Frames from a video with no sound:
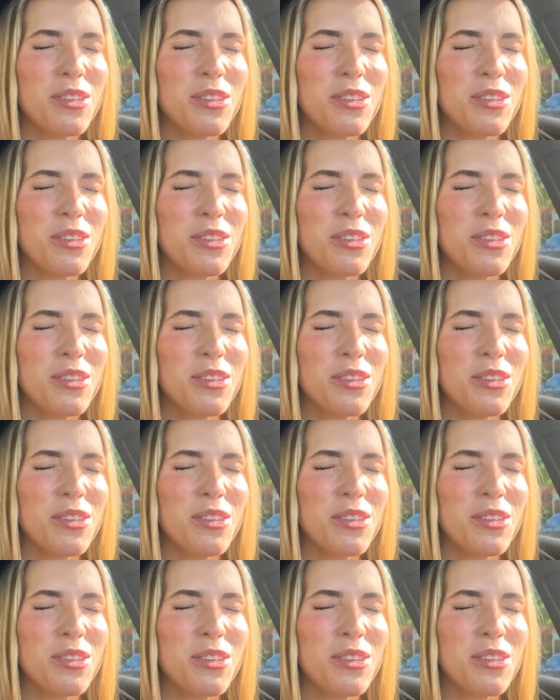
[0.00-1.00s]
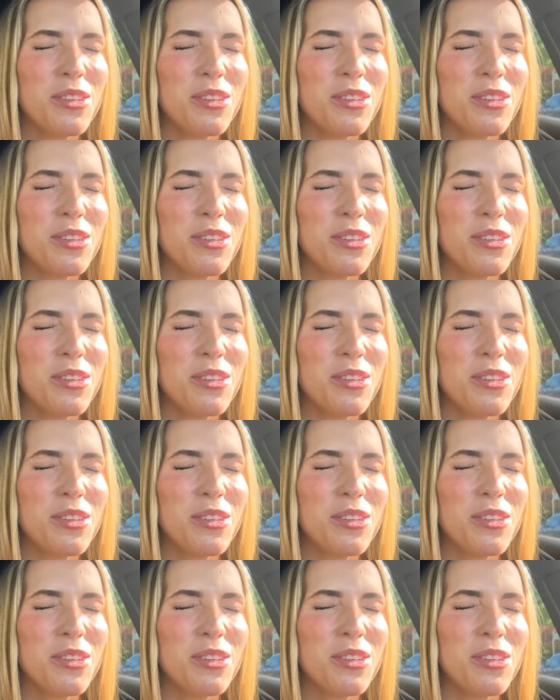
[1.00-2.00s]

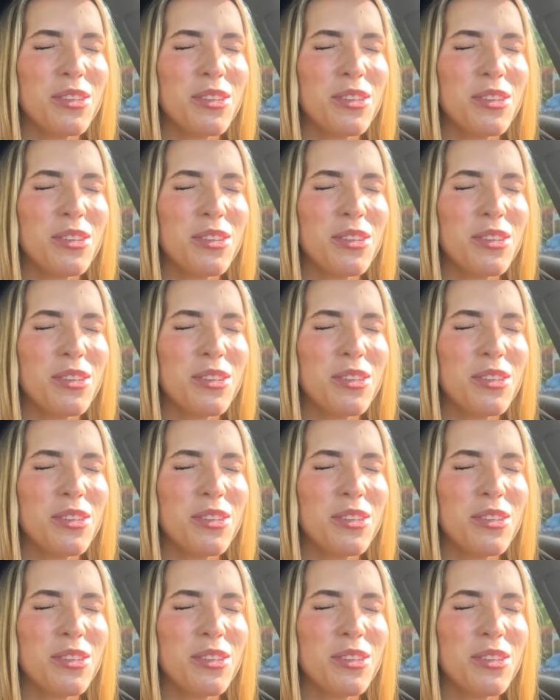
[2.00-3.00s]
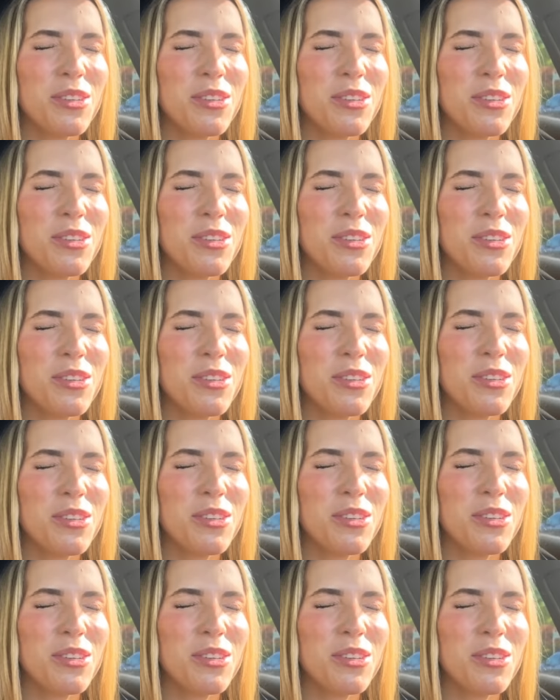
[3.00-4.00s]

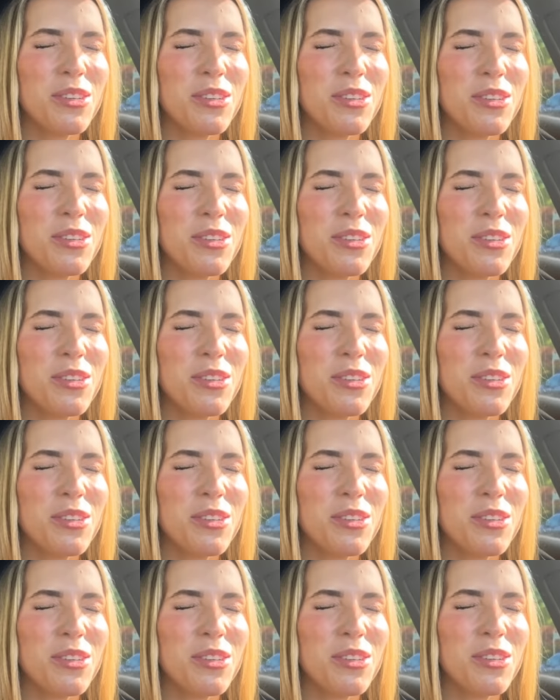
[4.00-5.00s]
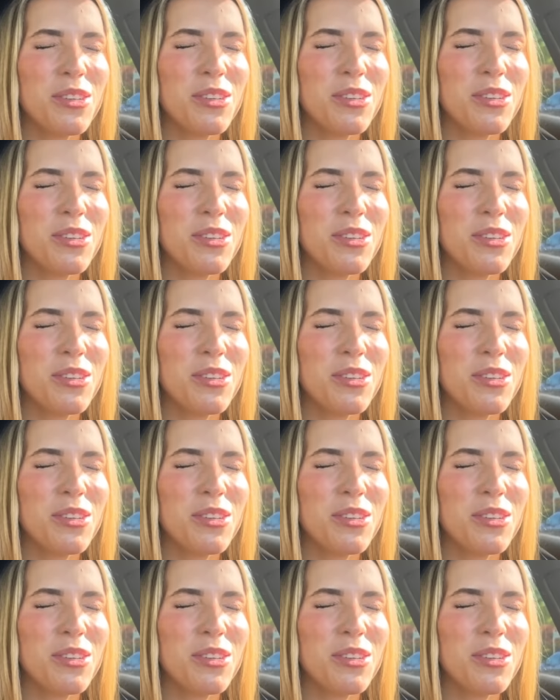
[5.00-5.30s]
The person shown says nothing.